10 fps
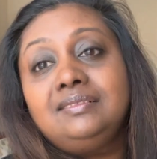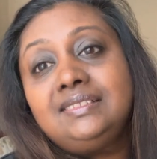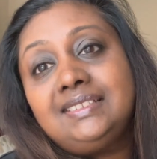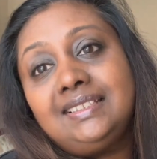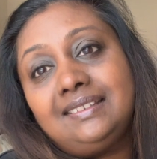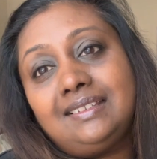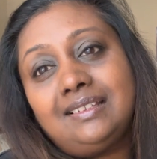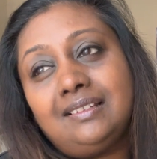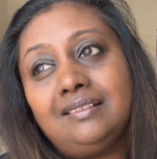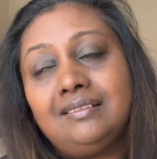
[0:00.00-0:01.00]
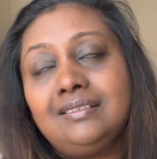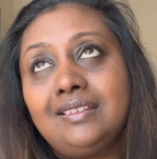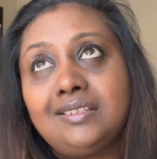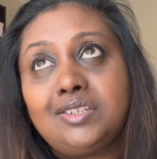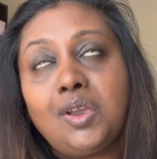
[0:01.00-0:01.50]
did
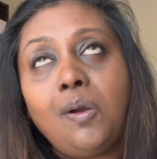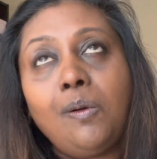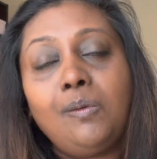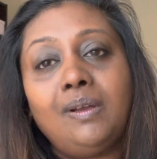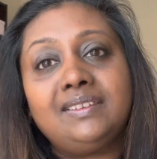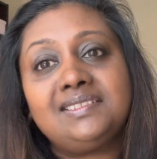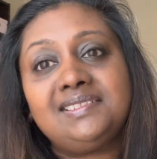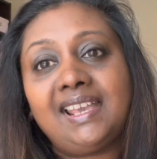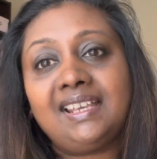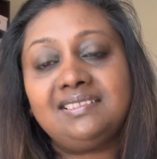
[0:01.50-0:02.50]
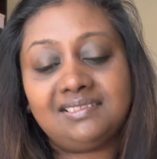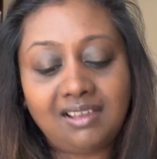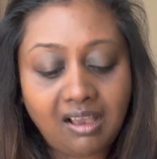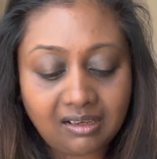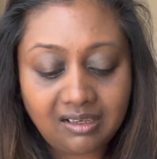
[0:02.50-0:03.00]
the toe on the second
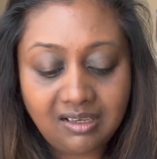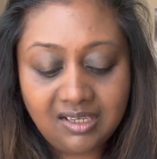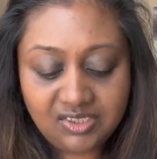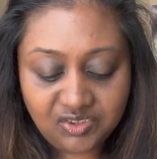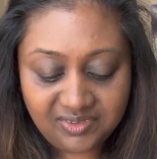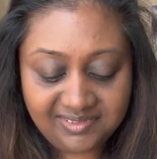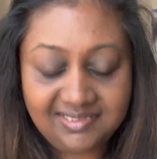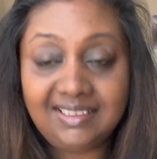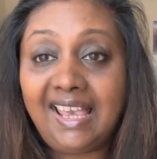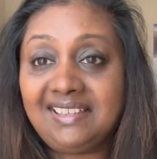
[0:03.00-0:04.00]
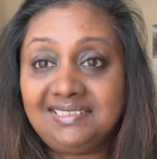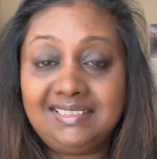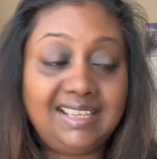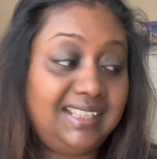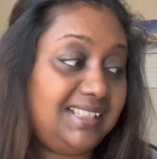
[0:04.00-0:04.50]
sock just last
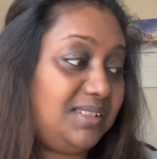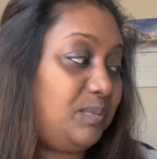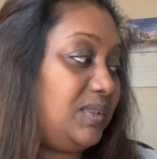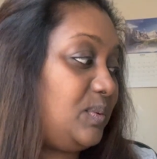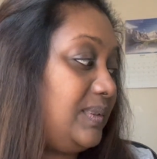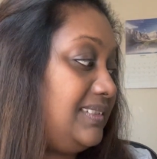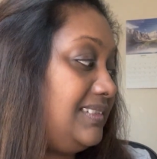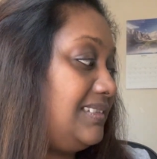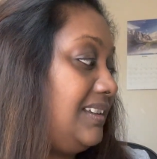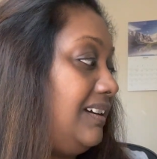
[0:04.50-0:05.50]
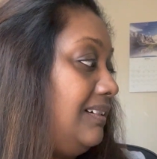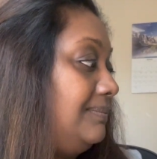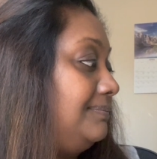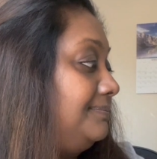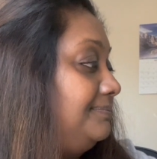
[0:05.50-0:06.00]
night, which was
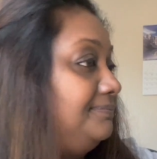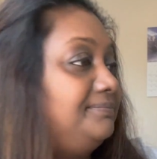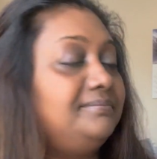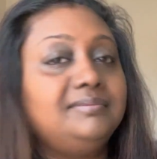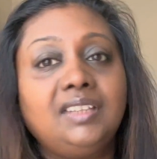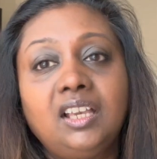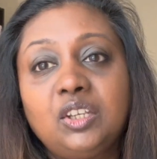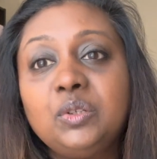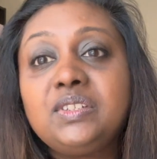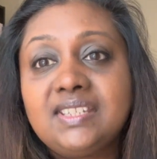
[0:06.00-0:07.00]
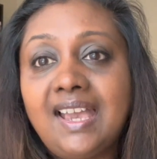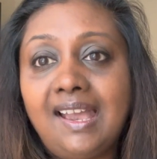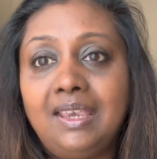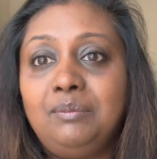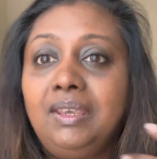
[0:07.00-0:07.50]
a good
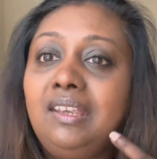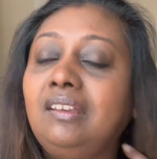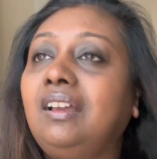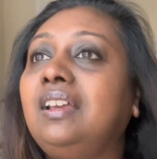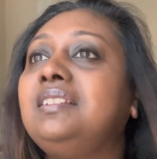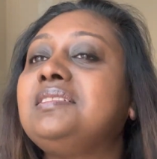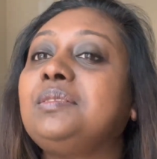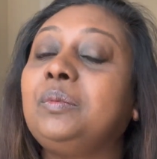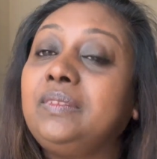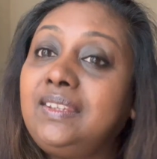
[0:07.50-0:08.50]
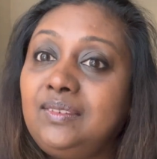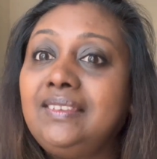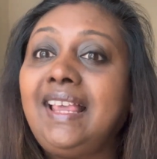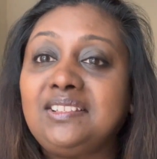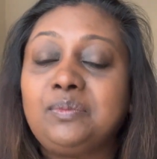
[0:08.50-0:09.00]
timing, and so
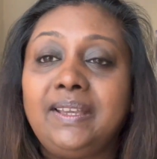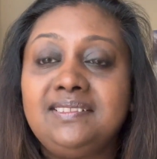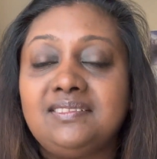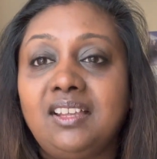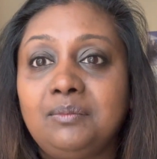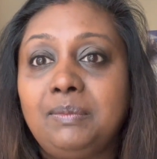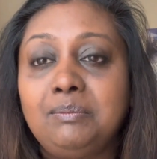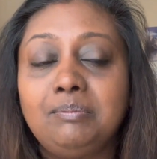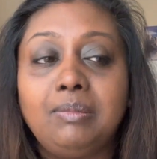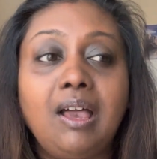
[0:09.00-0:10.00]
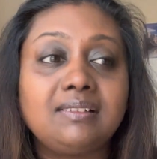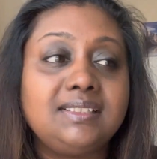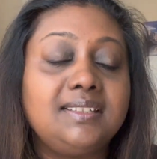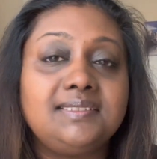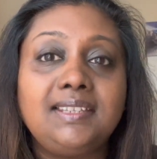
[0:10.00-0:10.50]
that's why it's not been blocked
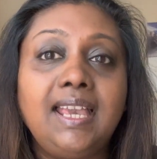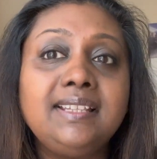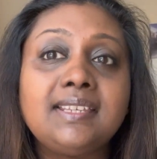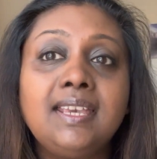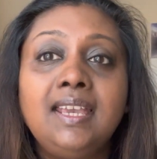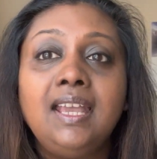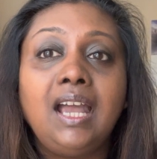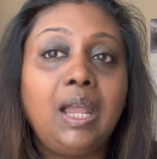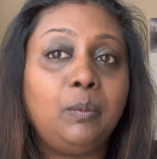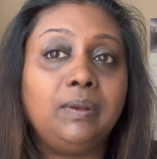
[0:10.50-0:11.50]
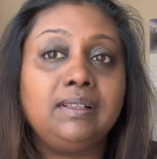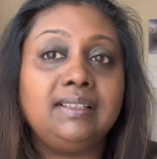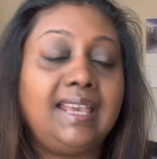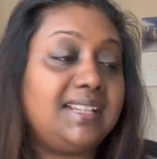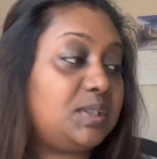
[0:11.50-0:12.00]
as yet. I will
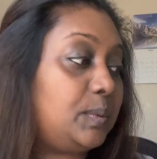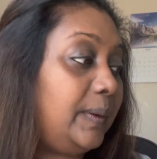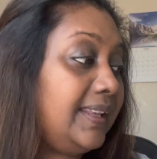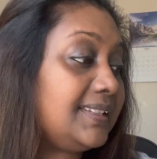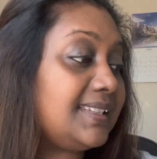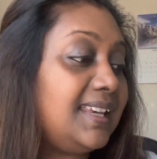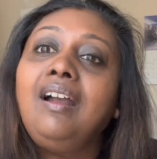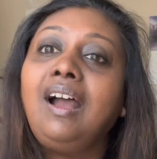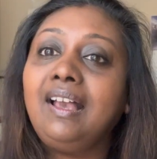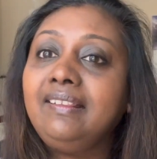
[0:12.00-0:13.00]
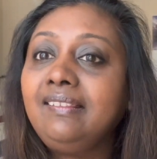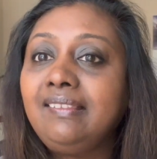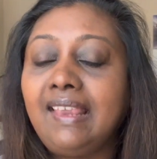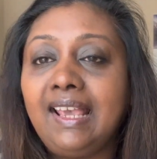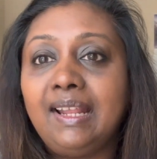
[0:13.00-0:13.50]
get to it. Other
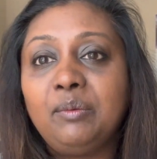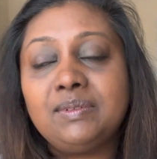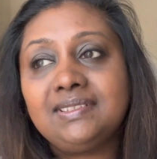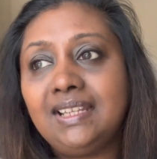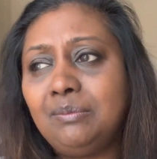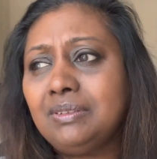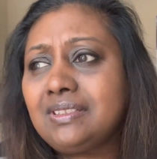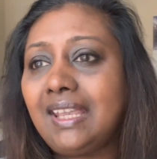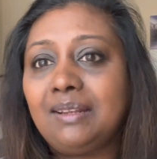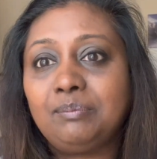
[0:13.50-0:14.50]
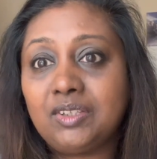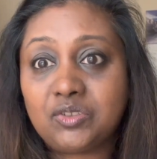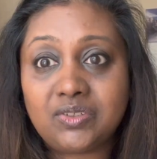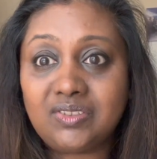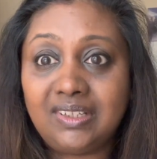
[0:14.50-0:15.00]
than that, I wasn't able to get
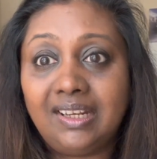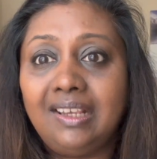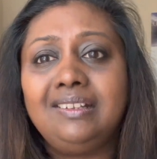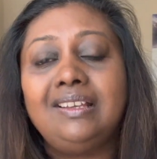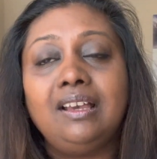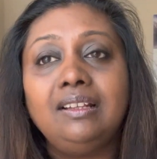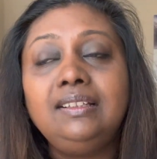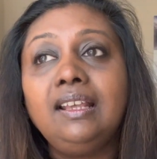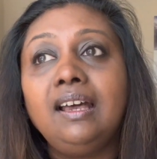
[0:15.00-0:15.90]
much knitting done,